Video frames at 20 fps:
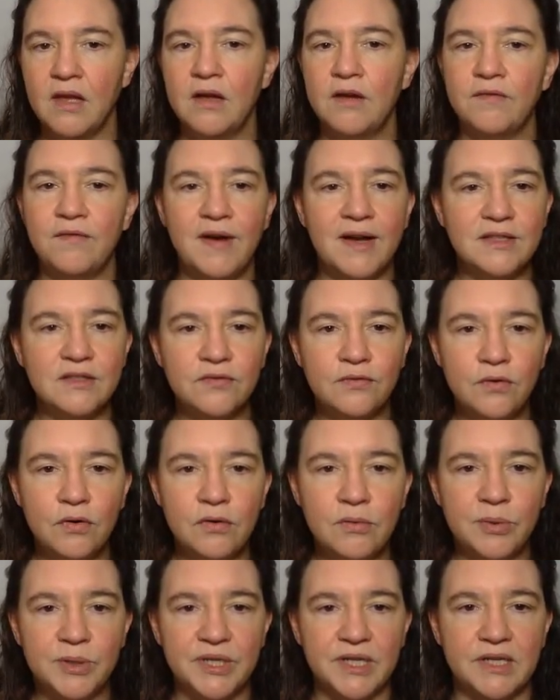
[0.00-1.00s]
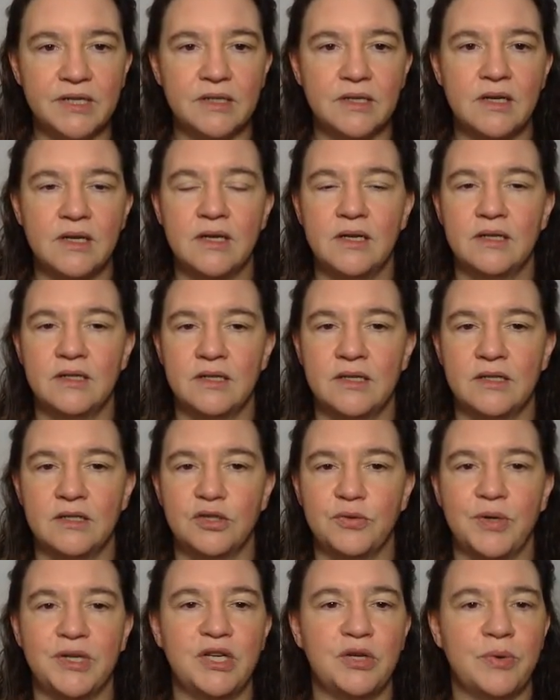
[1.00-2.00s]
Fast forwarding till twenty